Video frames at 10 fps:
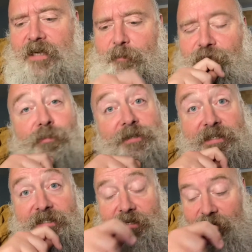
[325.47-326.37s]
and
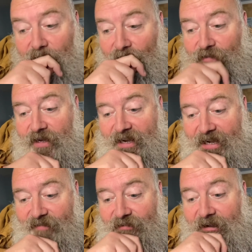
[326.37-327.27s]
performances of an
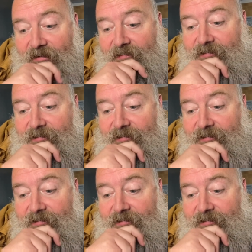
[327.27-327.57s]
evening.